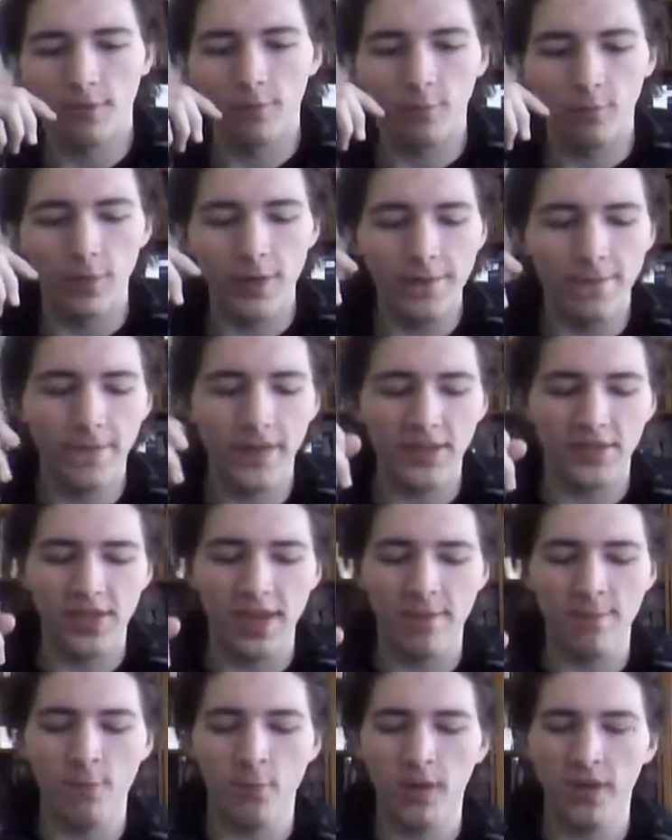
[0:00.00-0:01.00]
refits
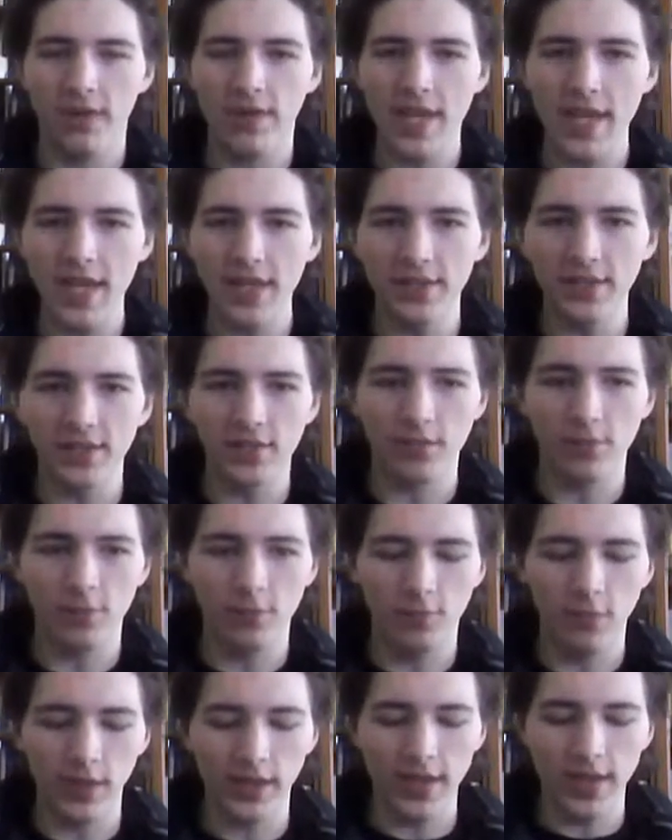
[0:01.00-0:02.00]
him with these
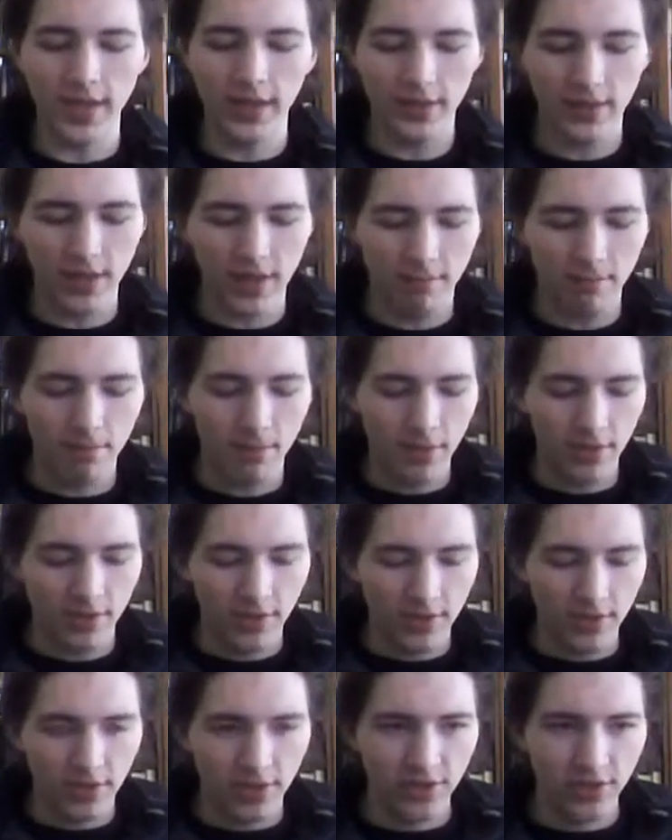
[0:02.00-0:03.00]

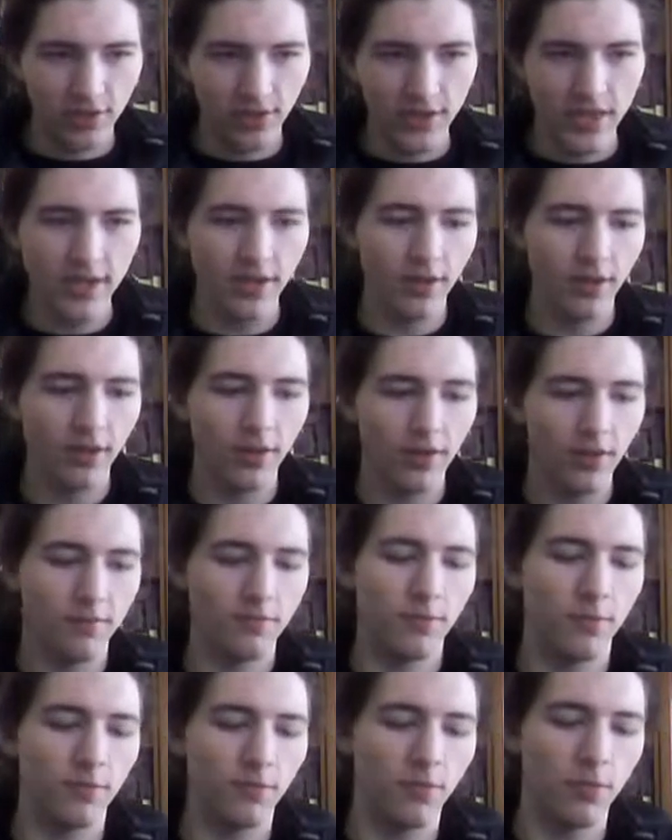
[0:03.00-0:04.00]
sleeker
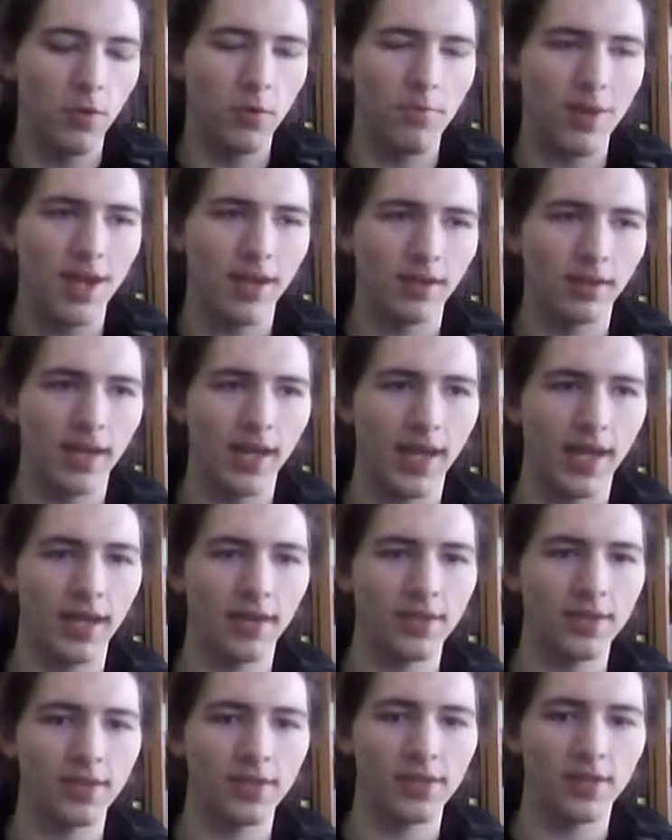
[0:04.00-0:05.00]
robot
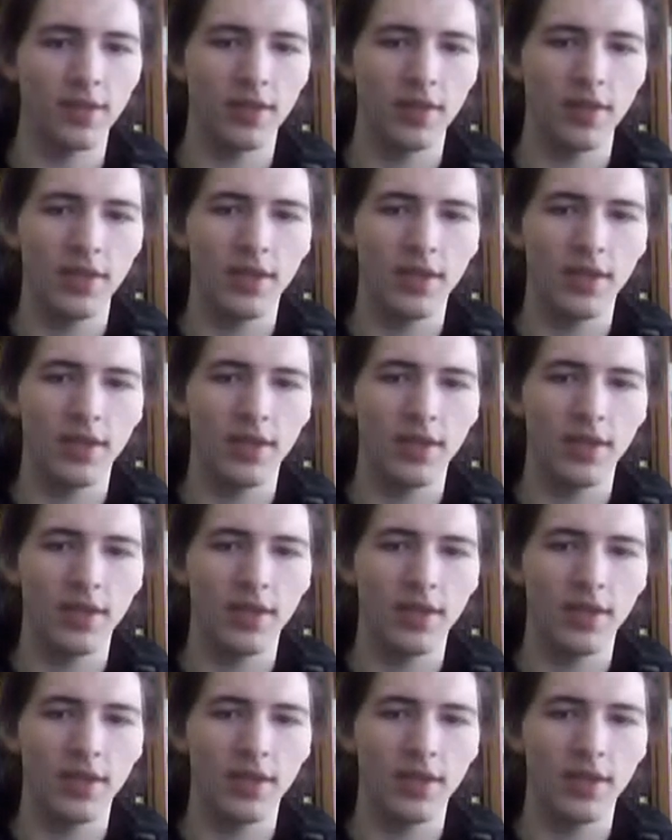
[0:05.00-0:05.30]
legs,